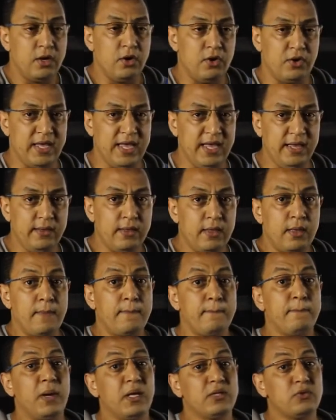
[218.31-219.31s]
Okay,
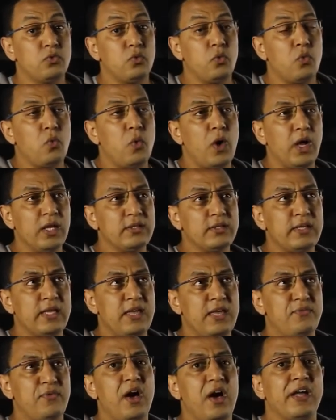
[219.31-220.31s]
but what
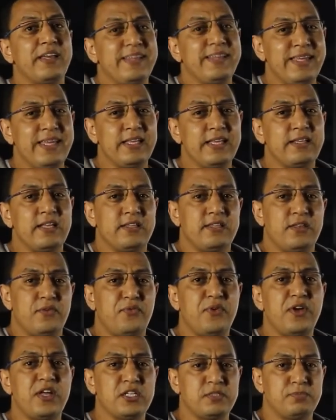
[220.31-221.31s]
if I need the
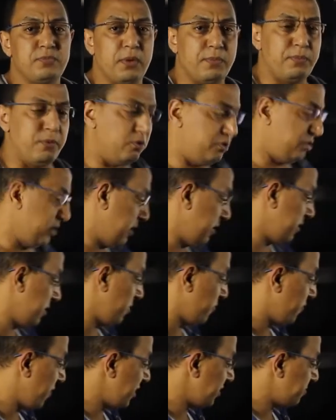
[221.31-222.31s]
first proportional?
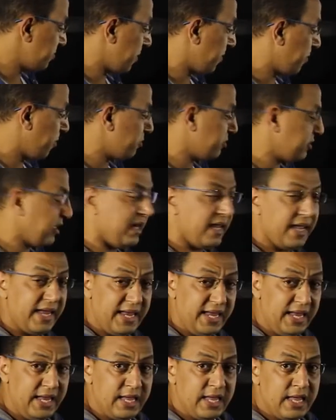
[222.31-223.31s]
The first proportional
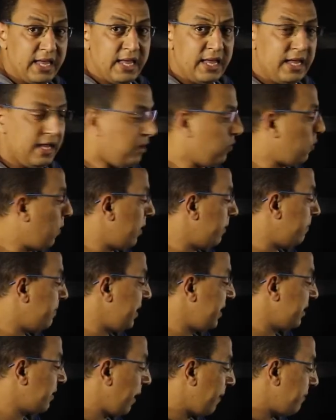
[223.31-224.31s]
A equal
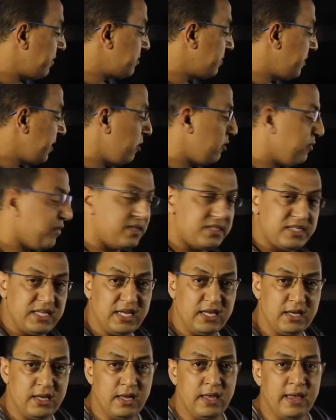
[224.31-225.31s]
B times B over
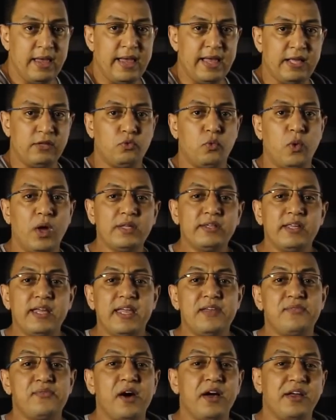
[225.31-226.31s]
C. And what
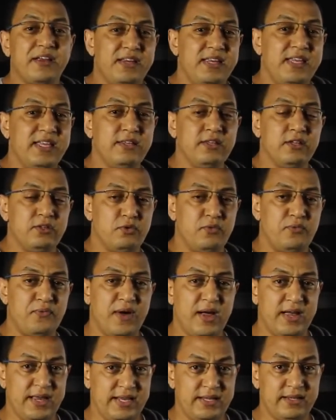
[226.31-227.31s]
if I need to
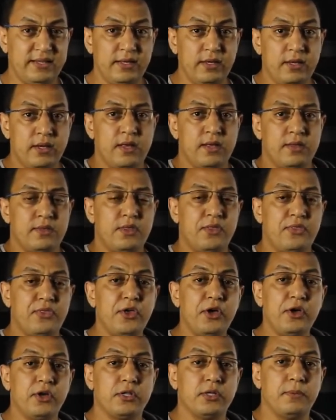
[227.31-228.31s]
find the
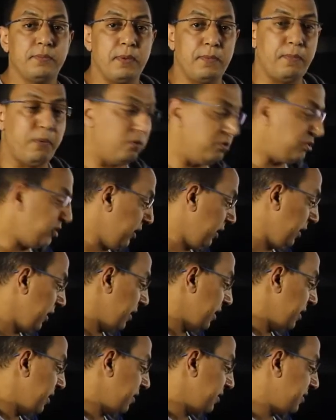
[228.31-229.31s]
third proportion?
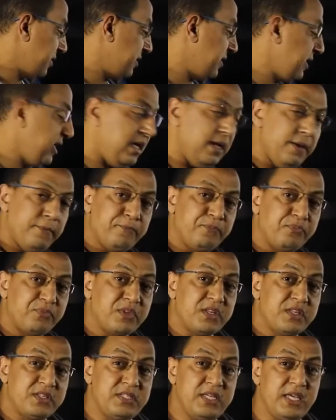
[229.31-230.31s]
C
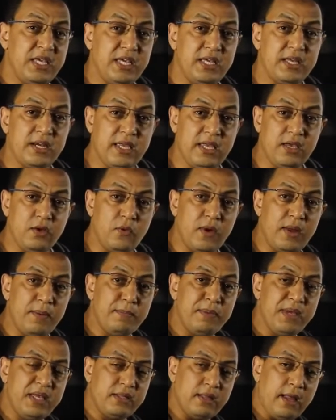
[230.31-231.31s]
here equal
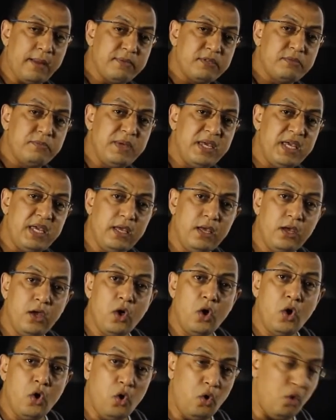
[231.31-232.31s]
B times B
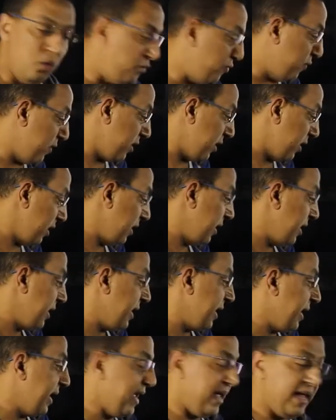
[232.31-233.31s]
over
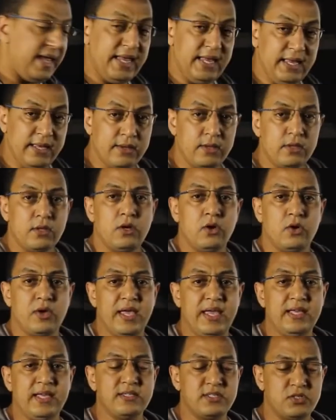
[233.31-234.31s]
A.
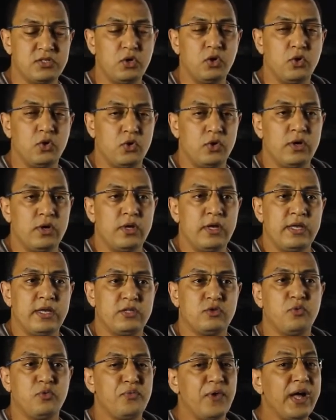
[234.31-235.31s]
Okay, so
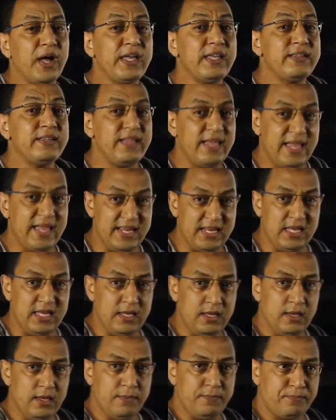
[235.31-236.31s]
to find
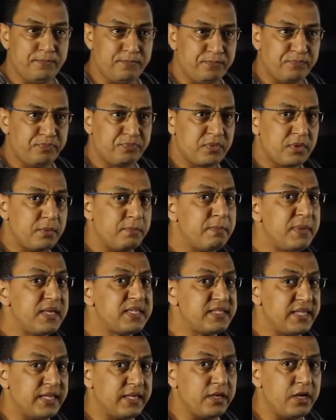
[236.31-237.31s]
any
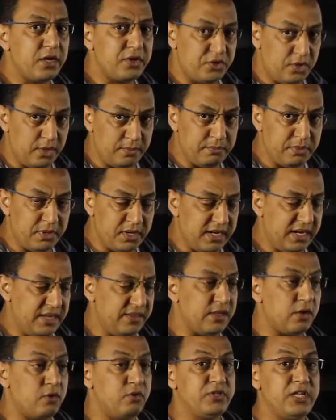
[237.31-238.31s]
missing number
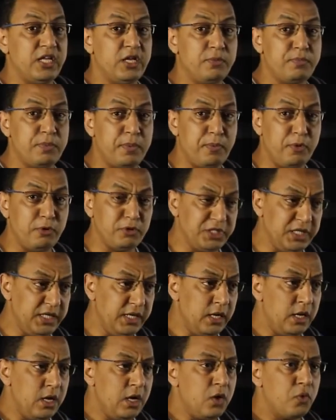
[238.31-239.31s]
in the continued
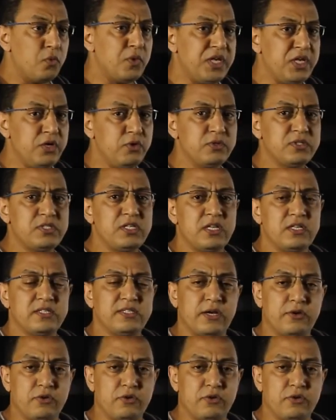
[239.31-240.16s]
proportion, we use the